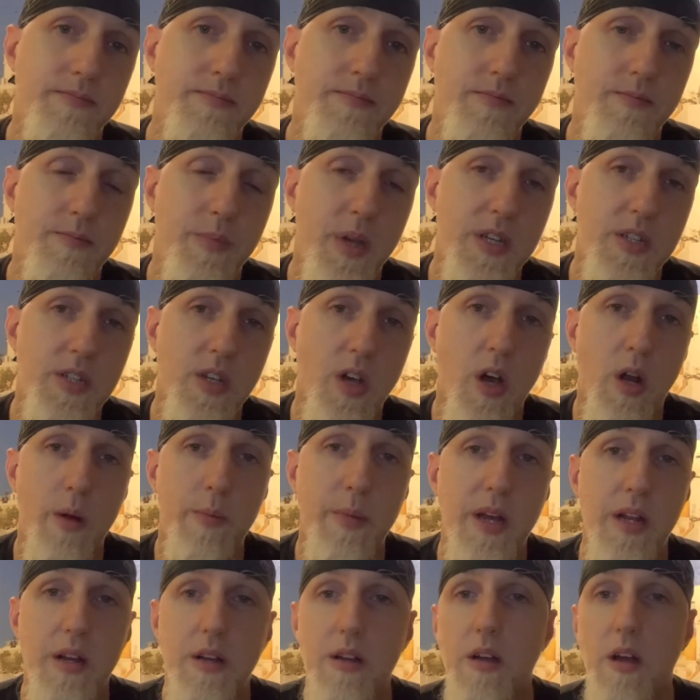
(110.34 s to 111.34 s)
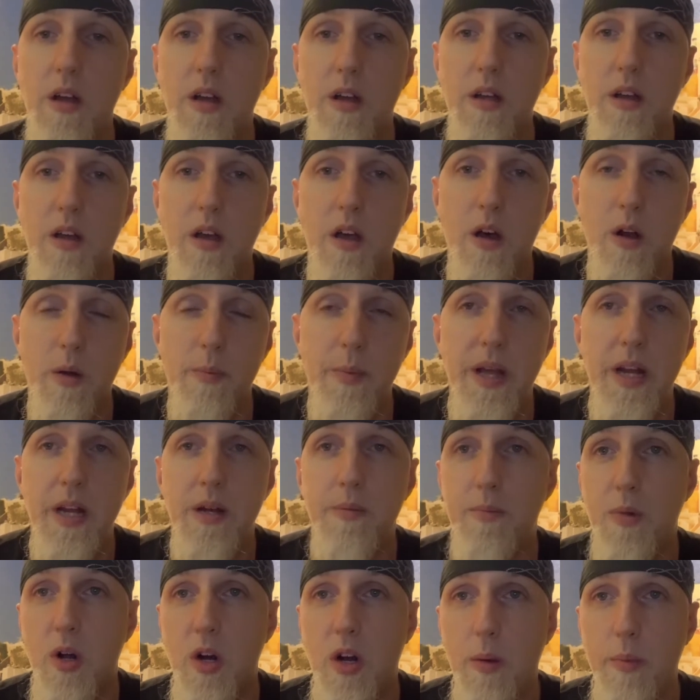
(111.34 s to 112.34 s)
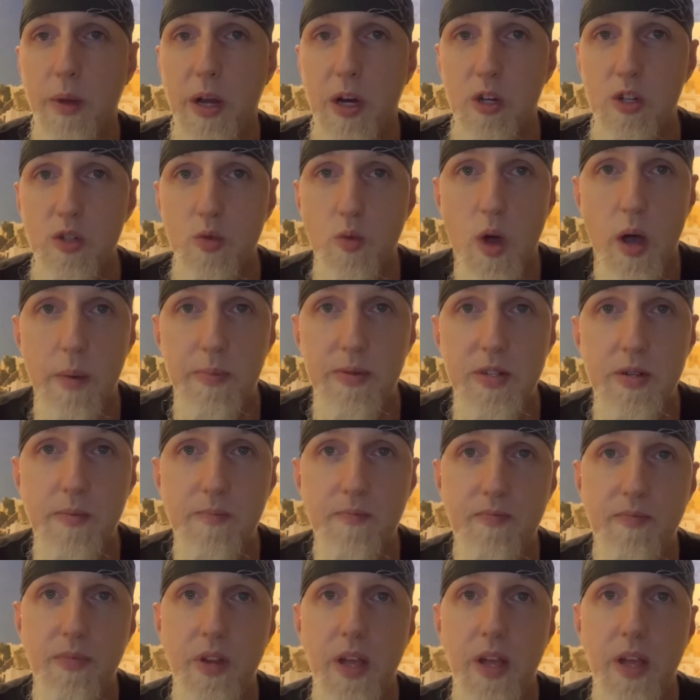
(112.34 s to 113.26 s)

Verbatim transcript: basically automatic automated market maker swaps.